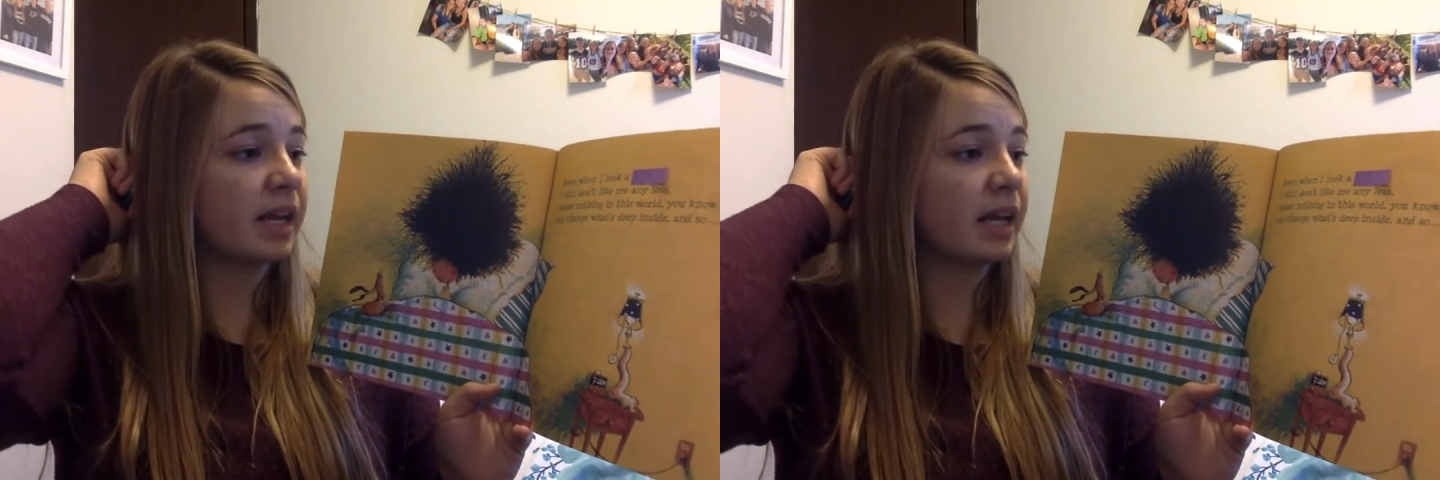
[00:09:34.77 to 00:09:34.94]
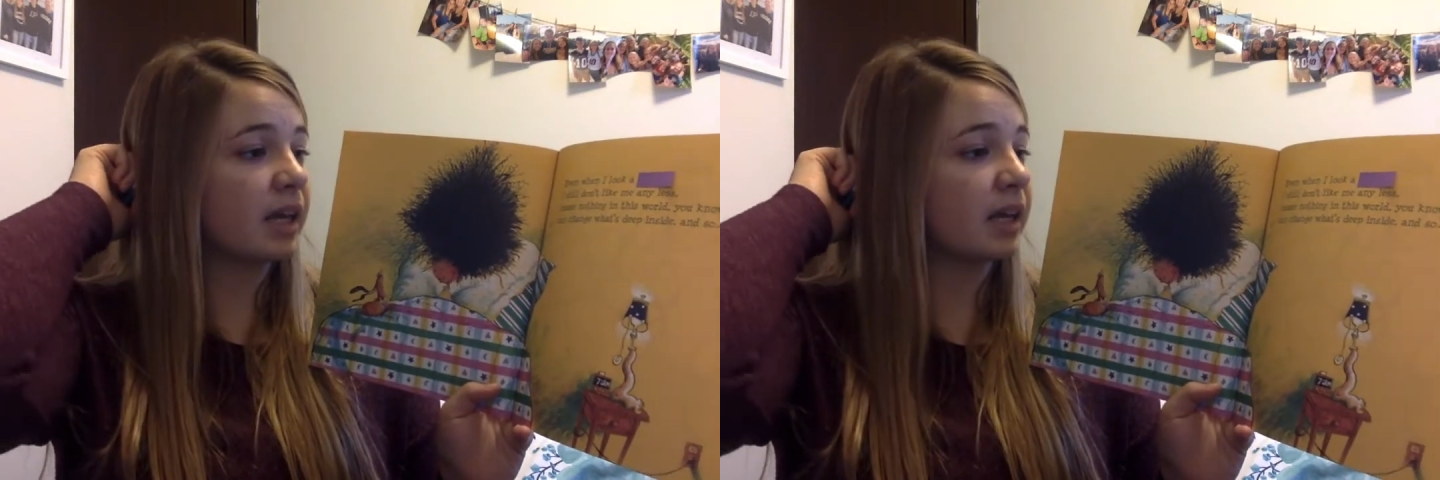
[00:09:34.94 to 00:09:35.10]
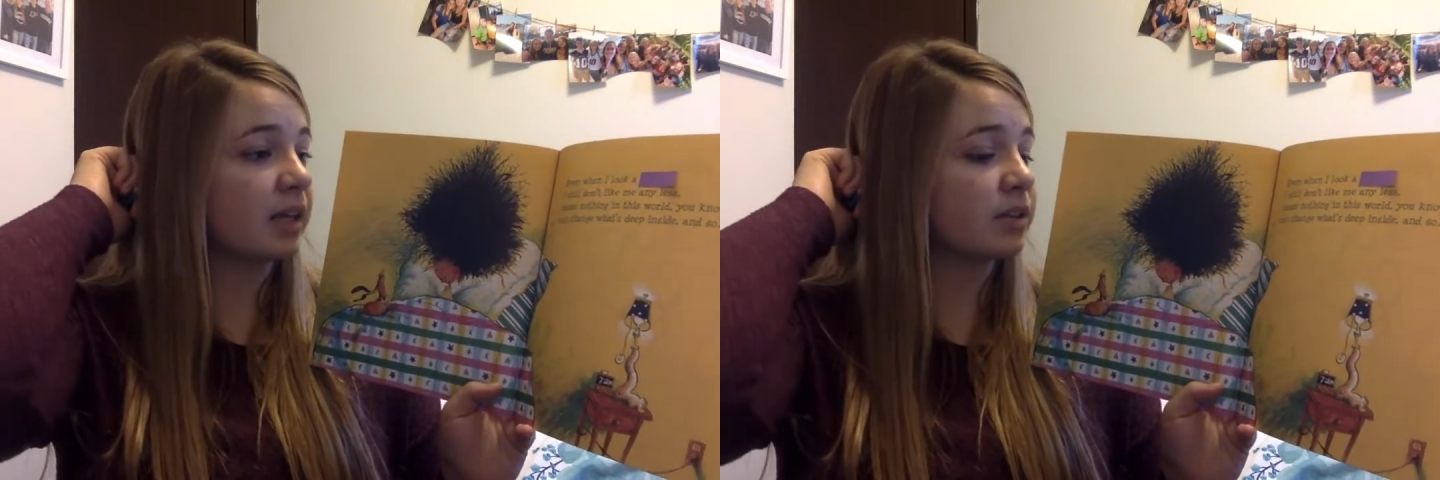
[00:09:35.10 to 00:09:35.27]

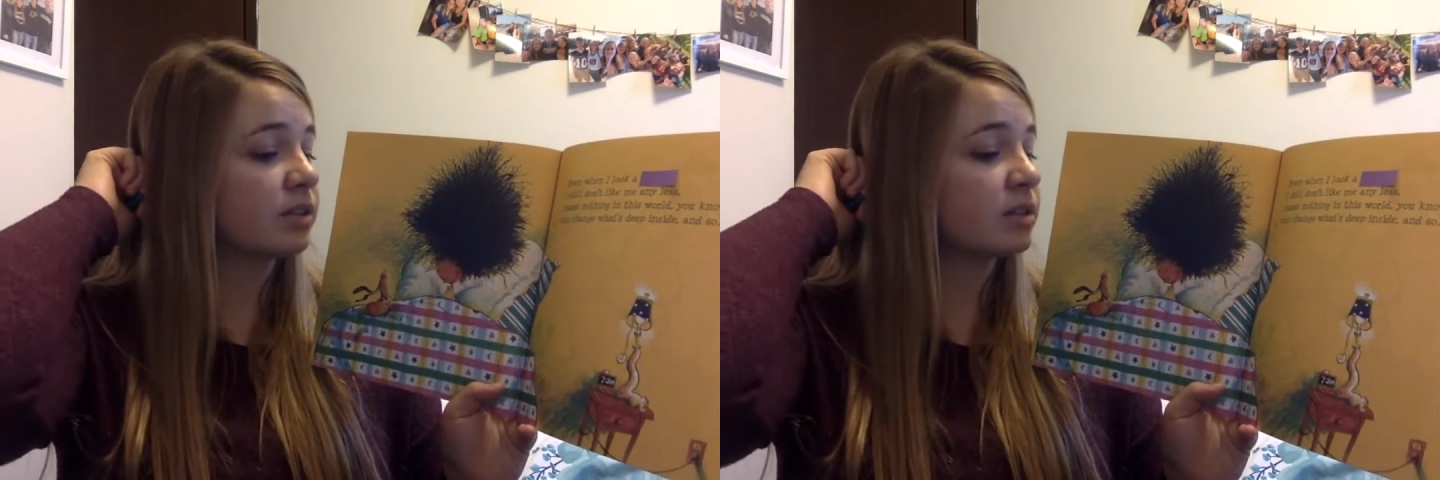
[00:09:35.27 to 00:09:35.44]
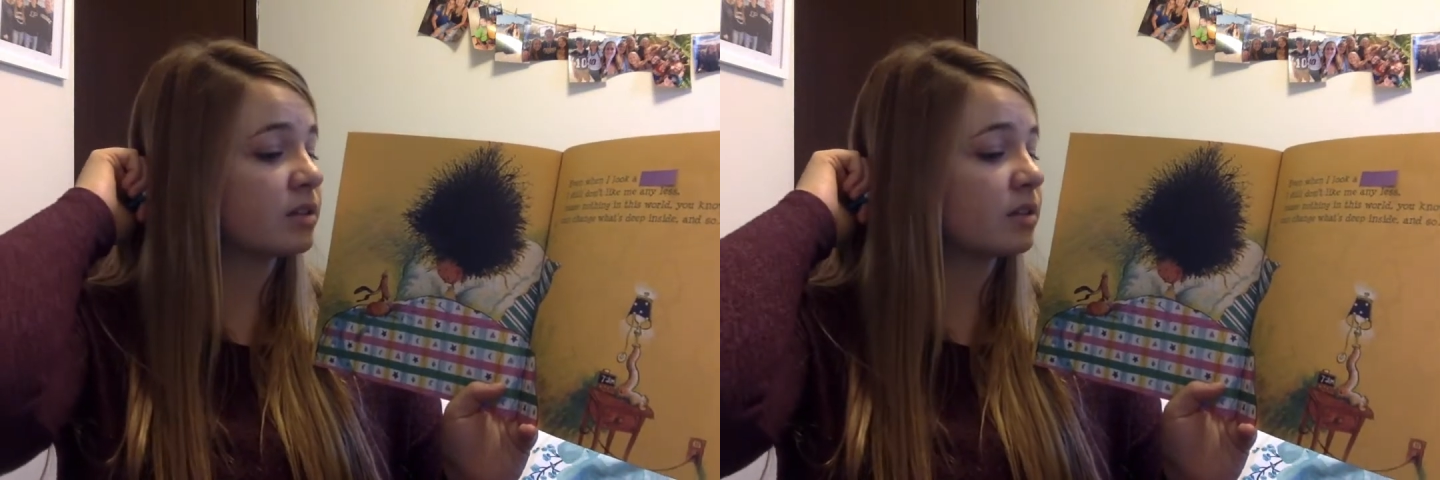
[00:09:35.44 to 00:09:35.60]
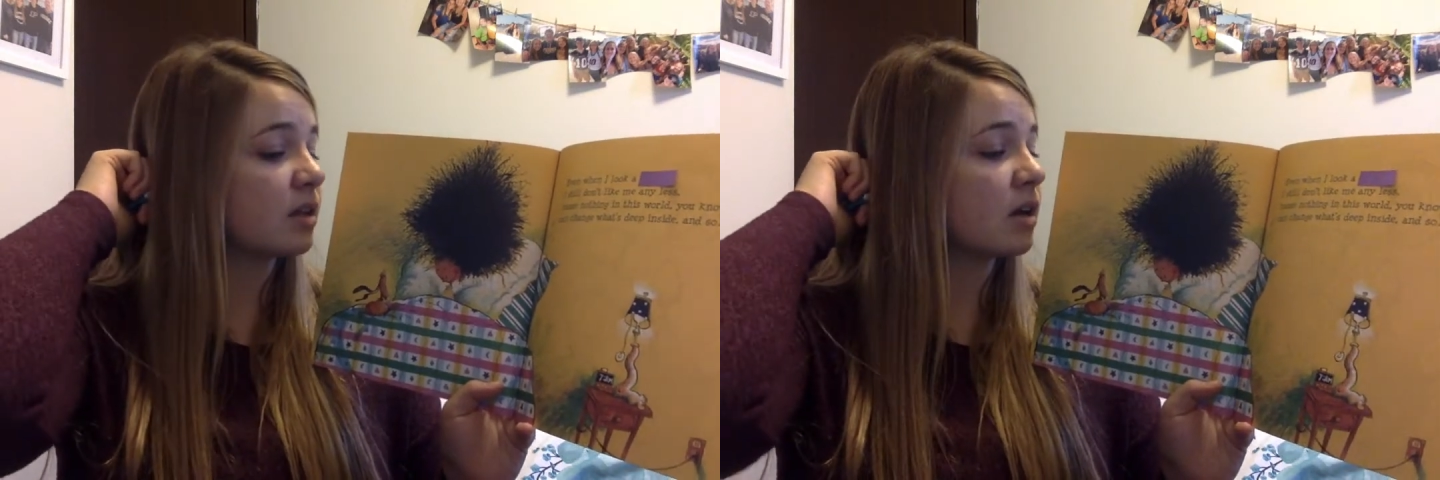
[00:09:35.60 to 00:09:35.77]
and
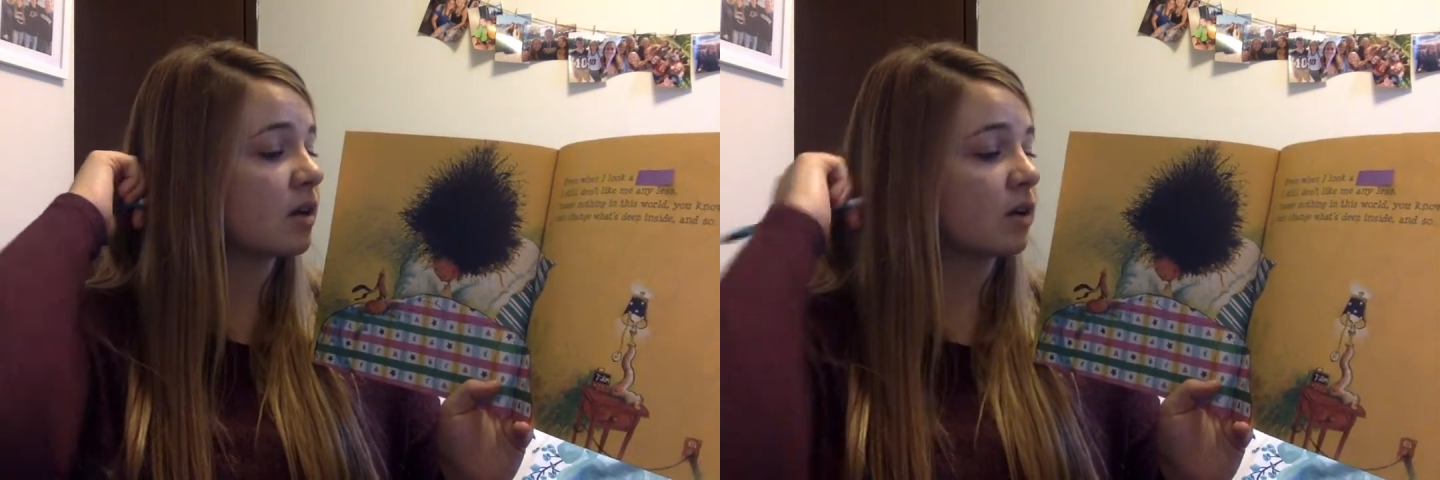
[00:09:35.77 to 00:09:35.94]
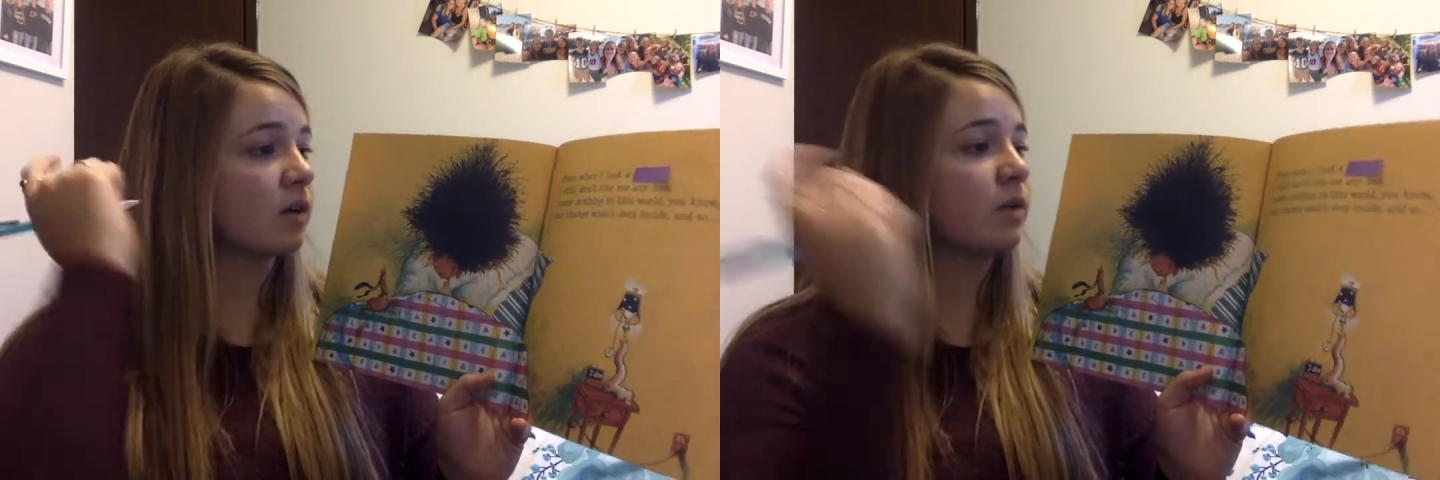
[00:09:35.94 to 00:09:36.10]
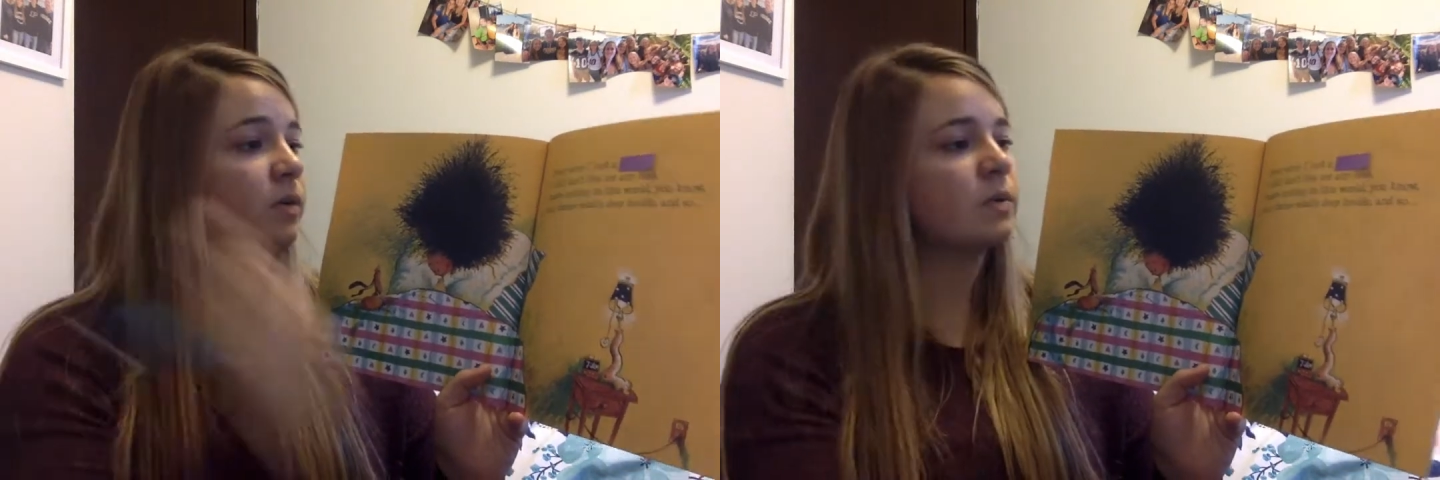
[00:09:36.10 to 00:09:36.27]

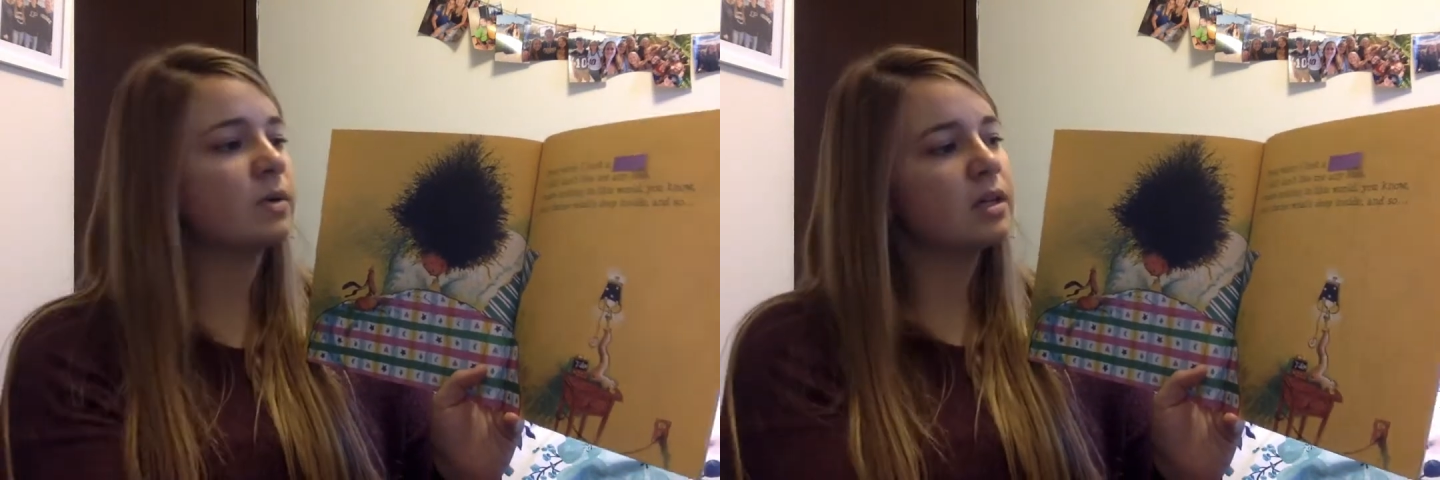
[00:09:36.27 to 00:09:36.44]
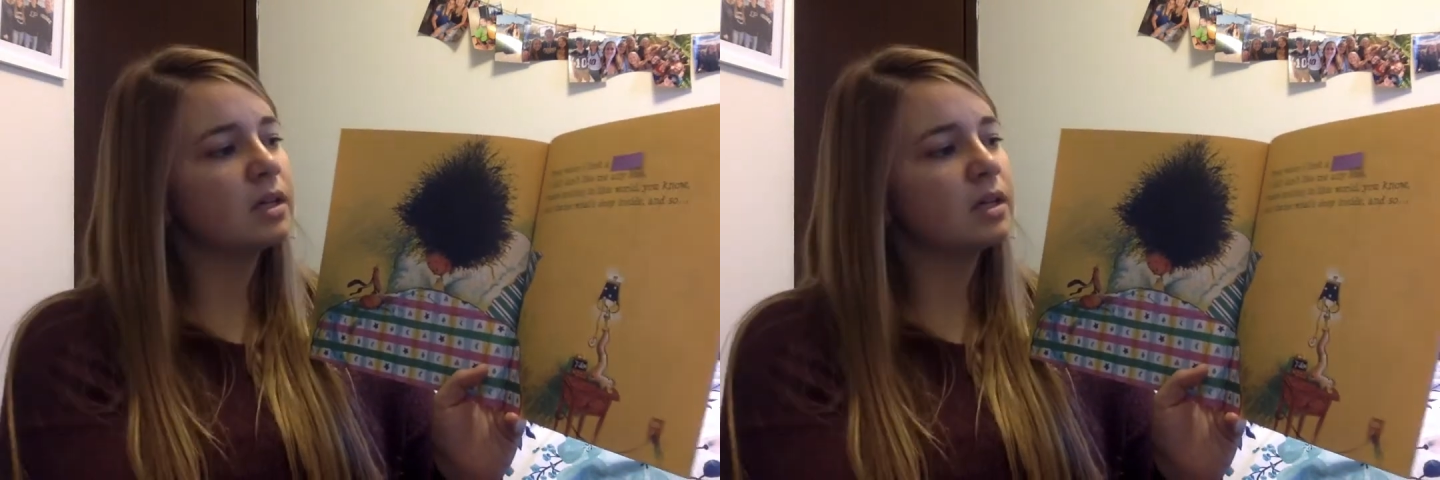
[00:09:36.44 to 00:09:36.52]
so,